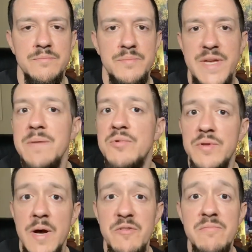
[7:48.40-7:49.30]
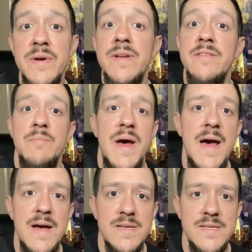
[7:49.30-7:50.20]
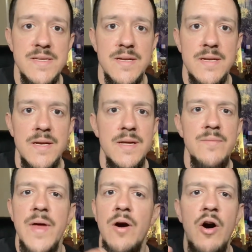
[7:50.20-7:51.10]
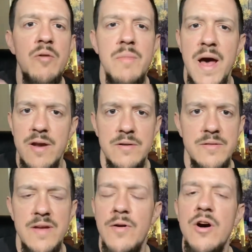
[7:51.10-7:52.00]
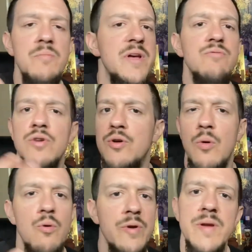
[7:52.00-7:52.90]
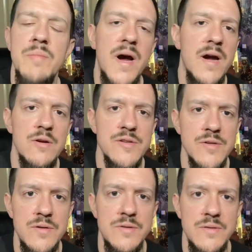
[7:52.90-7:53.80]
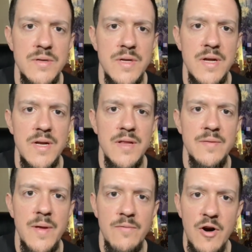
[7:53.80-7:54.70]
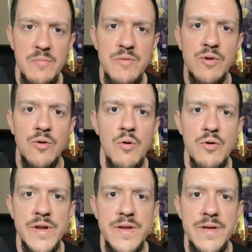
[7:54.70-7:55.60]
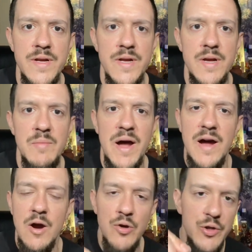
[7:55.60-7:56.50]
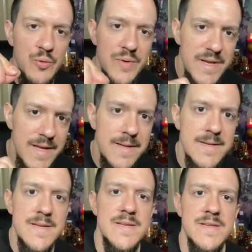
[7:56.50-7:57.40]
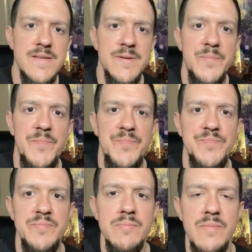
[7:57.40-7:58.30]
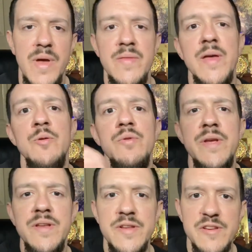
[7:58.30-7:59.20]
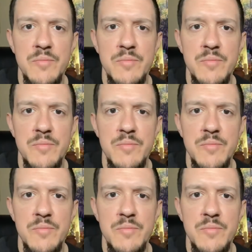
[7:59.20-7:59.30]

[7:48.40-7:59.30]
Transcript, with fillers: people that we've been in the past. They all matter. They've all been recorded by our soul. They've all been recorded by our uniqueness. And that uniqueness